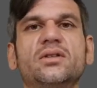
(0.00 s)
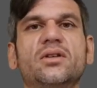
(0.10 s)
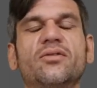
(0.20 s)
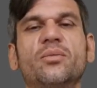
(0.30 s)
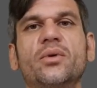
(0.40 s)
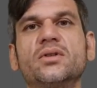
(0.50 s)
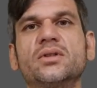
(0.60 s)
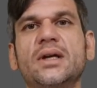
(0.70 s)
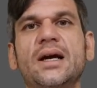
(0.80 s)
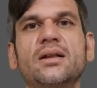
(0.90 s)
different
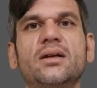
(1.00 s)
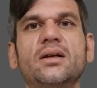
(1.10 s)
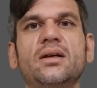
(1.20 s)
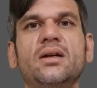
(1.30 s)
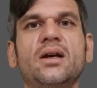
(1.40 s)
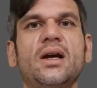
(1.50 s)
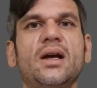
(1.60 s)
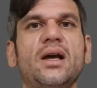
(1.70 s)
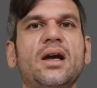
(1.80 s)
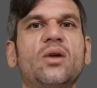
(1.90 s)
personality,
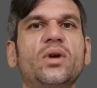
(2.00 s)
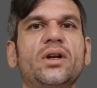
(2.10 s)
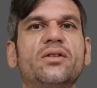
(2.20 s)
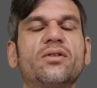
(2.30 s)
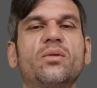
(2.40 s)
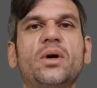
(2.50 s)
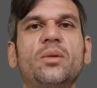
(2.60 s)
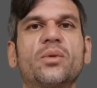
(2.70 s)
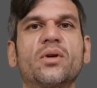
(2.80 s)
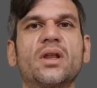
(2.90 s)
and we need to
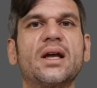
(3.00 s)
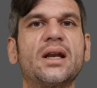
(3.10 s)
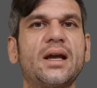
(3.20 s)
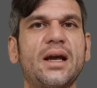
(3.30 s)
remember that